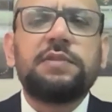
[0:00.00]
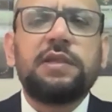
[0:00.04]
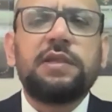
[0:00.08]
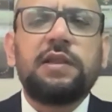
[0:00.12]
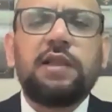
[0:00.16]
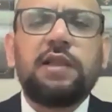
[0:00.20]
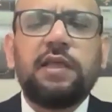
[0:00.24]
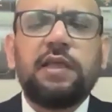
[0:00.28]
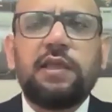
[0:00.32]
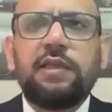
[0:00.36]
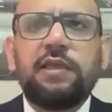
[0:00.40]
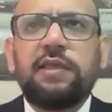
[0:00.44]

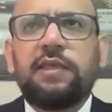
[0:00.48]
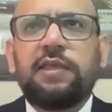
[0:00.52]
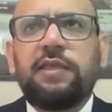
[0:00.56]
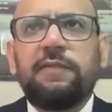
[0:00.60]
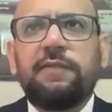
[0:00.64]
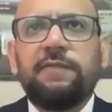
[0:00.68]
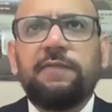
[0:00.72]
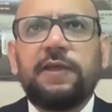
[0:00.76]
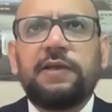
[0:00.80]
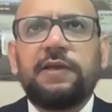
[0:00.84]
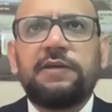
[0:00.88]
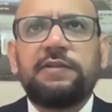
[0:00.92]
like
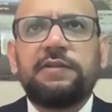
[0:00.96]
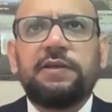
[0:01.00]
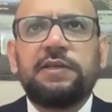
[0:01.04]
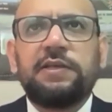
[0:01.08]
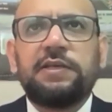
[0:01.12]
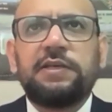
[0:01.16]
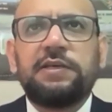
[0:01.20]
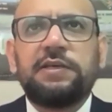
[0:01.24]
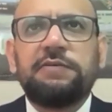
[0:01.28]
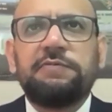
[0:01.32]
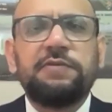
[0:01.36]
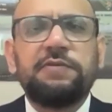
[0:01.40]

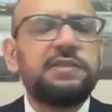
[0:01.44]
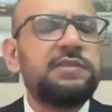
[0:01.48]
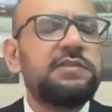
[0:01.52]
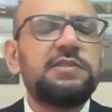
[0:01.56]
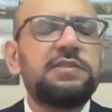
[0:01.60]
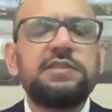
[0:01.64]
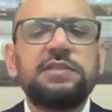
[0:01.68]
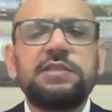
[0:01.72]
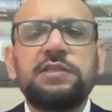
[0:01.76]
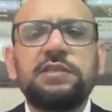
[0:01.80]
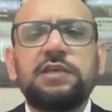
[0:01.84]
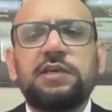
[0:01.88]
when
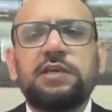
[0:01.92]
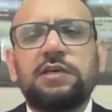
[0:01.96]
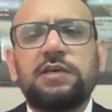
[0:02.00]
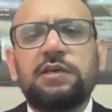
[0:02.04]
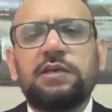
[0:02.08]
the